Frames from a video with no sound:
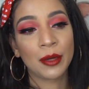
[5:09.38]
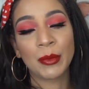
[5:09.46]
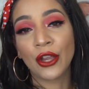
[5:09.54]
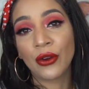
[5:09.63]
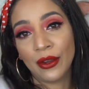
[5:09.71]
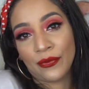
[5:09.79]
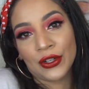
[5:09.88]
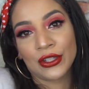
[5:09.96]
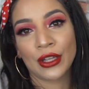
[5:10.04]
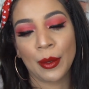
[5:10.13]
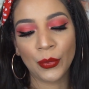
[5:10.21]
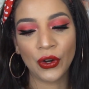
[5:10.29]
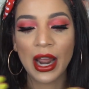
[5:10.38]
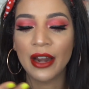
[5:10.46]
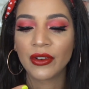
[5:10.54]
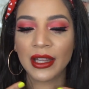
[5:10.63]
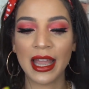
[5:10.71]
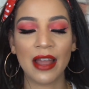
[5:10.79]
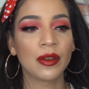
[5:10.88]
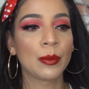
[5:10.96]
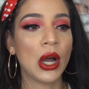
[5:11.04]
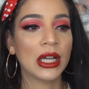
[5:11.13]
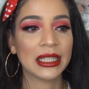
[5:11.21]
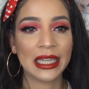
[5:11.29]
gonna be great for summer. I really haven't
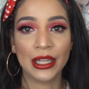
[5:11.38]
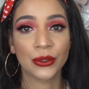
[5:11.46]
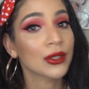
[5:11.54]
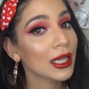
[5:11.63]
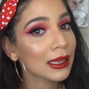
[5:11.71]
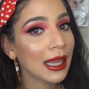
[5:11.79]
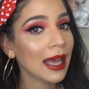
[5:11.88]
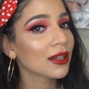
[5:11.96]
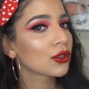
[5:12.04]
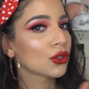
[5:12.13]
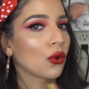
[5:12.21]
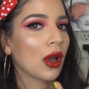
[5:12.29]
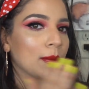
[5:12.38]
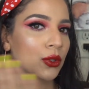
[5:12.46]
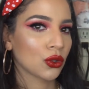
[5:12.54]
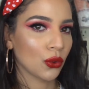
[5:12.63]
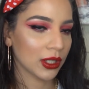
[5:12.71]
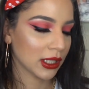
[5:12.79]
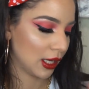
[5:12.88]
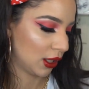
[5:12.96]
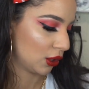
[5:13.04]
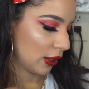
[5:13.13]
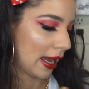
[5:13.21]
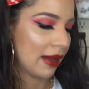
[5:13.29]
bought sandals like that, so I'm so
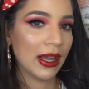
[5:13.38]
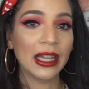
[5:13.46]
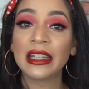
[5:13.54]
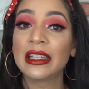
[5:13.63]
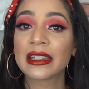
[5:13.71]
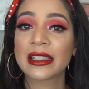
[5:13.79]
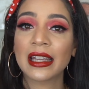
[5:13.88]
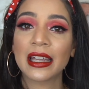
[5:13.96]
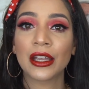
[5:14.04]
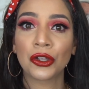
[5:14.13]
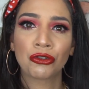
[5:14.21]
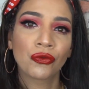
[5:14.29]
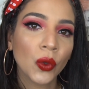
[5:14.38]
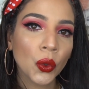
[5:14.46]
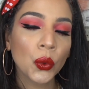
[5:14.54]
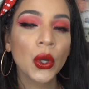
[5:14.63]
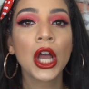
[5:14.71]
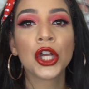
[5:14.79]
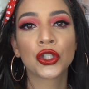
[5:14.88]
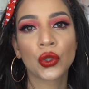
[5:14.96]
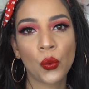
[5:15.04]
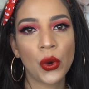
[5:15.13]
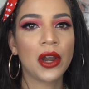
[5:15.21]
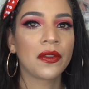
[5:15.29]
excited to have at least a few
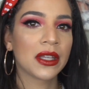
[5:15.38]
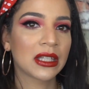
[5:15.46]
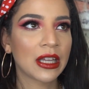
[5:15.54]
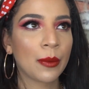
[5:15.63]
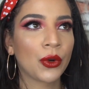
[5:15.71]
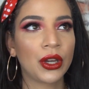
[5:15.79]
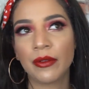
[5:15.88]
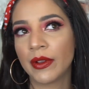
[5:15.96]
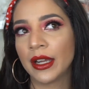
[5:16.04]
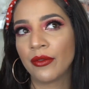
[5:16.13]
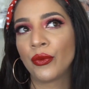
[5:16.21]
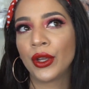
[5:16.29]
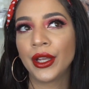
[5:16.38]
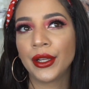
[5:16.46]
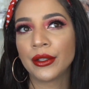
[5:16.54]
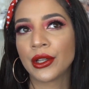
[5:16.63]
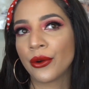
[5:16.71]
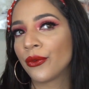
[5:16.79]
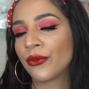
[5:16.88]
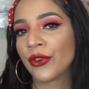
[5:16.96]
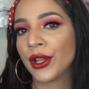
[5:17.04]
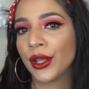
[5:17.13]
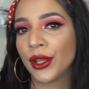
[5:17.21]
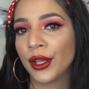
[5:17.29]
to wear this summer, even if we don't
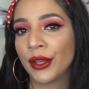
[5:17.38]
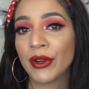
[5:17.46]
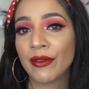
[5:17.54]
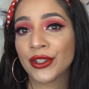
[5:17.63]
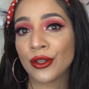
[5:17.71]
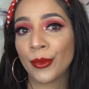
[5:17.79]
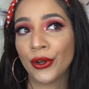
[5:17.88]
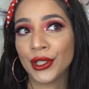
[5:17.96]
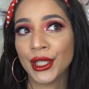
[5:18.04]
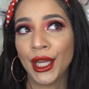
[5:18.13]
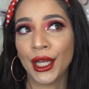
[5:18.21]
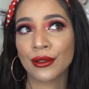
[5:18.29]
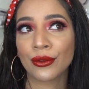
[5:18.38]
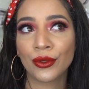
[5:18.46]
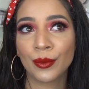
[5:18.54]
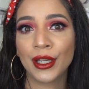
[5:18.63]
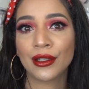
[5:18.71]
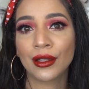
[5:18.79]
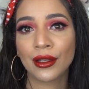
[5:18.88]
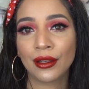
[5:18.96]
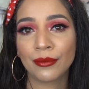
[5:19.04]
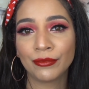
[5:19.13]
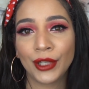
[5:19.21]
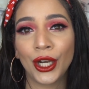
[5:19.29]
really, even if summer is canceled
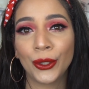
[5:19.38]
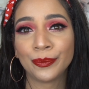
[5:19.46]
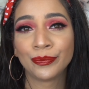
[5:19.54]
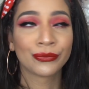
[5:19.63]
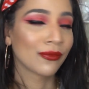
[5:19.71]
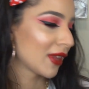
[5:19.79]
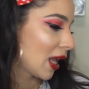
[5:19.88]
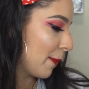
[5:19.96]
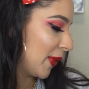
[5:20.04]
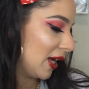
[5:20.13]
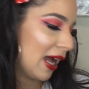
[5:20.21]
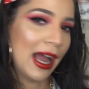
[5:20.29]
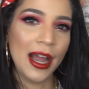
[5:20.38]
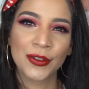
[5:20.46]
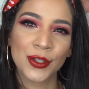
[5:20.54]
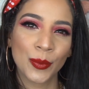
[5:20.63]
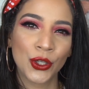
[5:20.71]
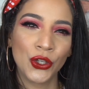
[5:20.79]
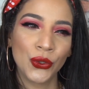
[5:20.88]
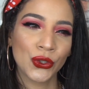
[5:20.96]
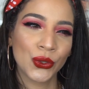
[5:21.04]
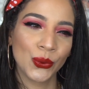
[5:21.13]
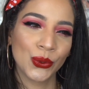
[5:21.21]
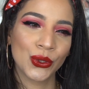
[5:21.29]
basically, you know. But I have some cute
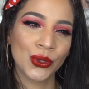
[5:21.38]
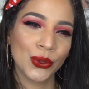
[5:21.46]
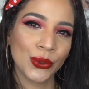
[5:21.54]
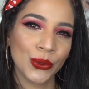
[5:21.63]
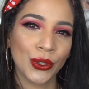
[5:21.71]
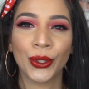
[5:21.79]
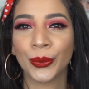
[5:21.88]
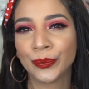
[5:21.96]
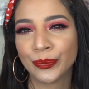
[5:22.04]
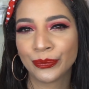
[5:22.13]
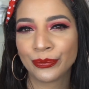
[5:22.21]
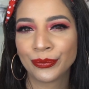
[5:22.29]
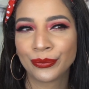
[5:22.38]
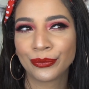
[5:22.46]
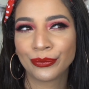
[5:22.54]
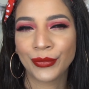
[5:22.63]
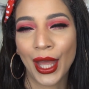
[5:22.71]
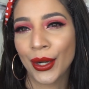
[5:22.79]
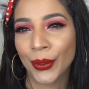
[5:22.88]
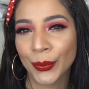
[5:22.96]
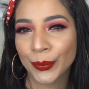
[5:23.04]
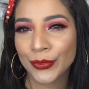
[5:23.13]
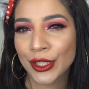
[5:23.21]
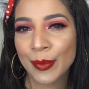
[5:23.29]
shoes to, you know, I don't
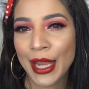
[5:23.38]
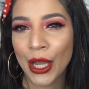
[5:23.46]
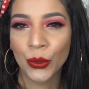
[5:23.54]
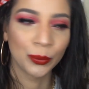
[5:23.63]
know, just be at